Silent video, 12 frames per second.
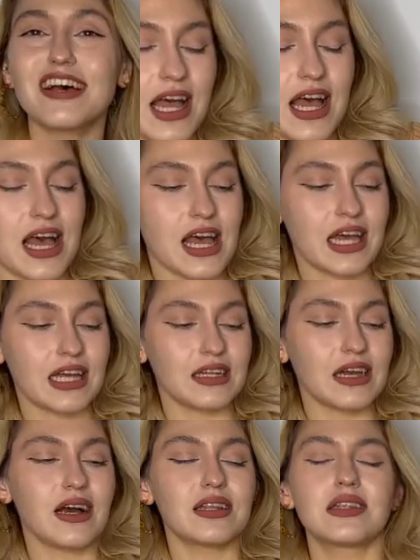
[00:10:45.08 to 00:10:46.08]
And
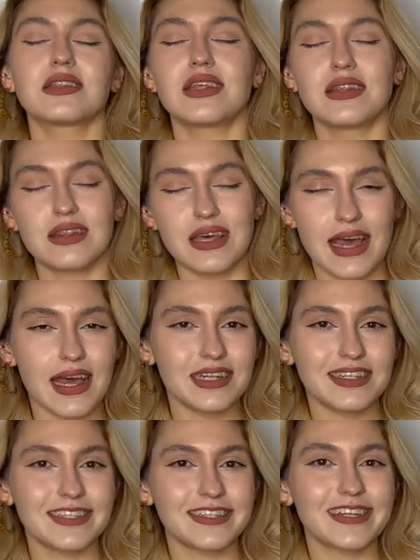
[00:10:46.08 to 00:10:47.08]
other than
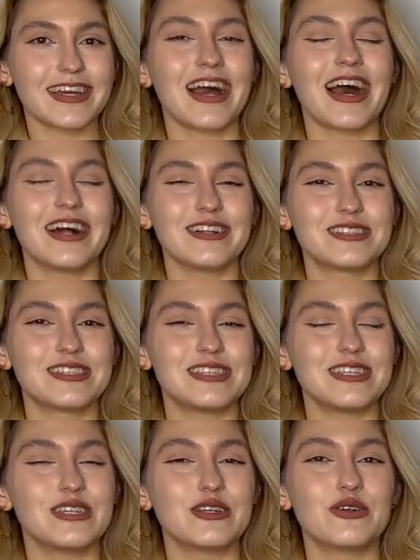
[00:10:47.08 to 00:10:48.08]
that, I'll
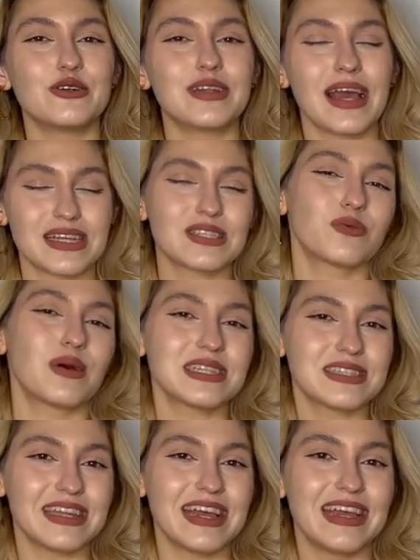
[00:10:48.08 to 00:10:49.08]
see you next
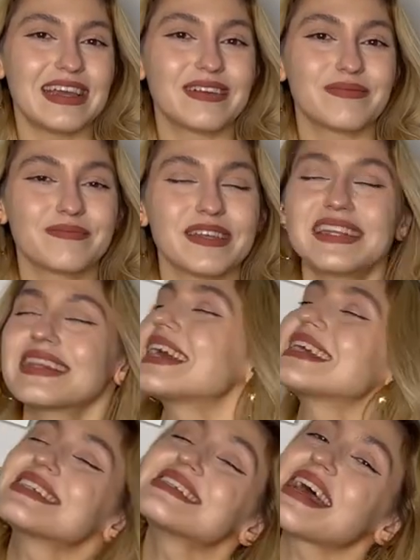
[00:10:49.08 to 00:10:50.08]
Wednesday.
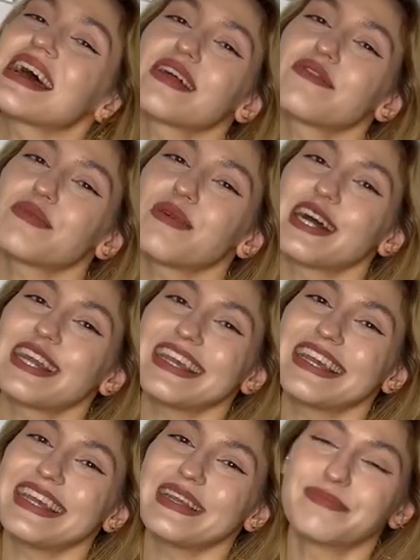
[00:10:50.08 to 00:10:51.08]
Nice style,
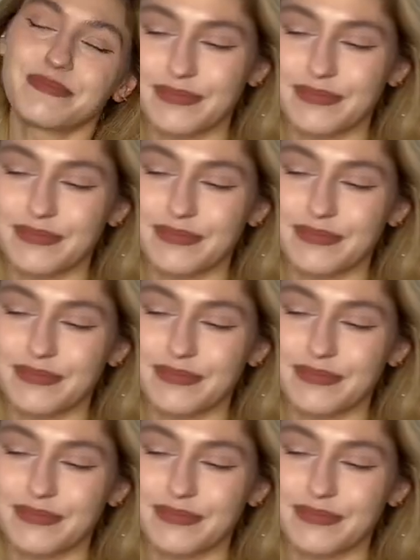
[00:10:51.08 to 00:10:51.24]
everybody.